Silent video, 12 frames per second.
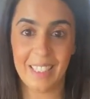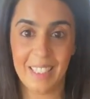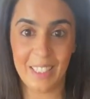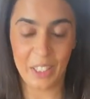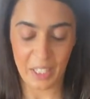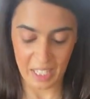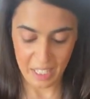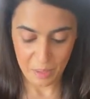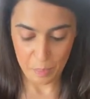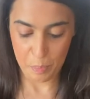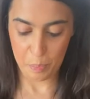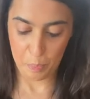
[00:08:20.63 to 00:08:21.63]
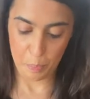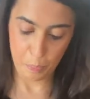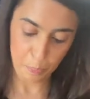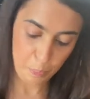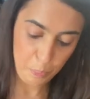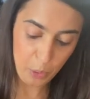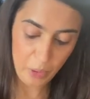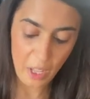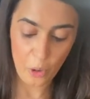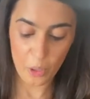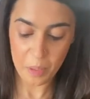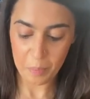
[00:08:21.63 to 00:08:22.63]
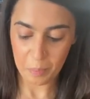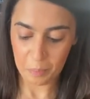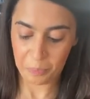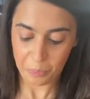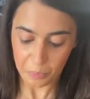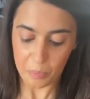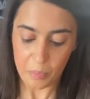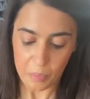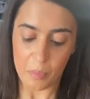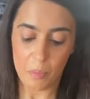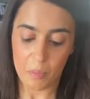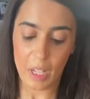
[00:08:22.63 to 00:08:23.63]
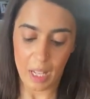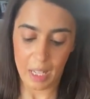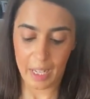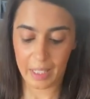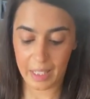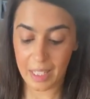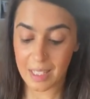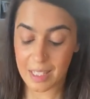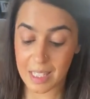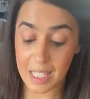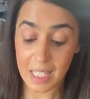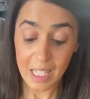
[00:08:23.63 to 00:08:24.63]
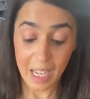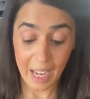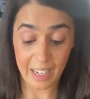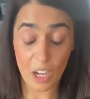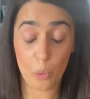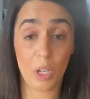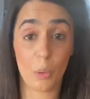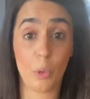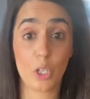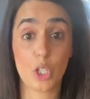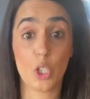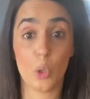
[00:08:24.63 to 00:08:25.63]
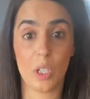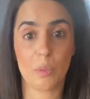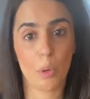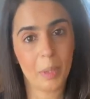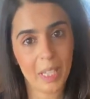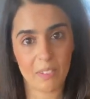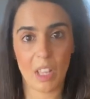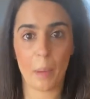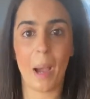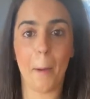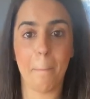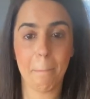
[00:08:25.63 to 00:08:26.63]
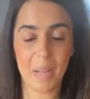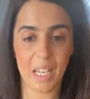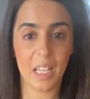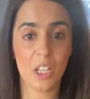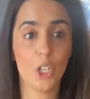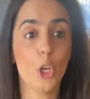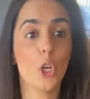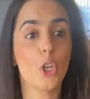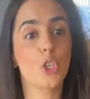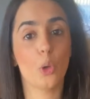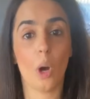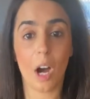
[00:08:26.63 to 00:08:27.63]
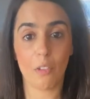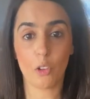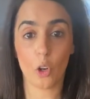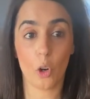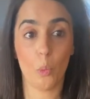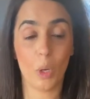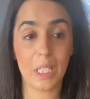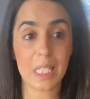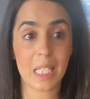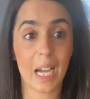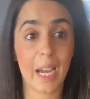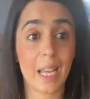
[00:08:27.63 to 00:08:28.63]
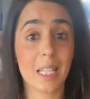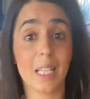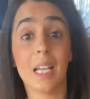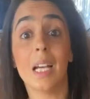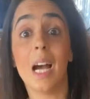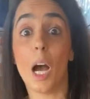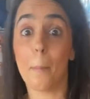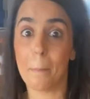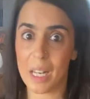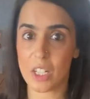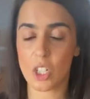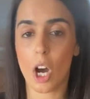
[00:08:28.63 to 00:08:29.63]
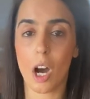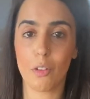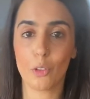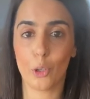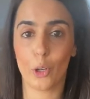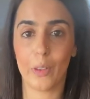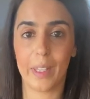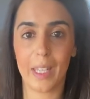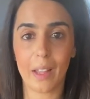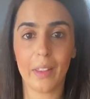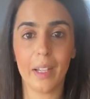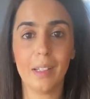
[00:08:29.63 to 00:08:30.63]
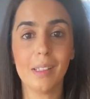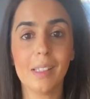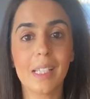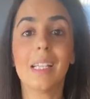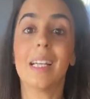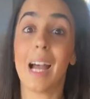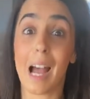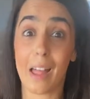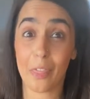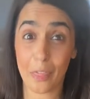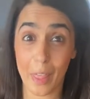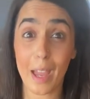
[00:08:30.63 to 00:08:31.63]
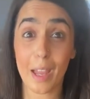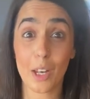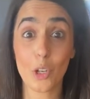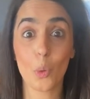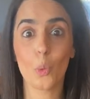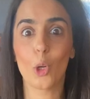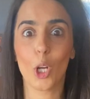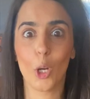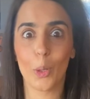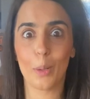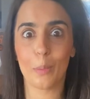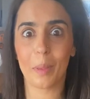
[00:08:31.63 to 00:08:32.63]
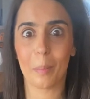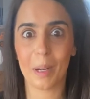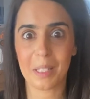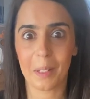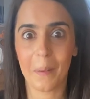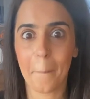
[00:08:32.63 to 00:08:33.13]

Okay, put that on like this. And now what I want to do is probably give that about a minute to half cook on one side, a minute to half cook on the other, and then we'll go in with the butter.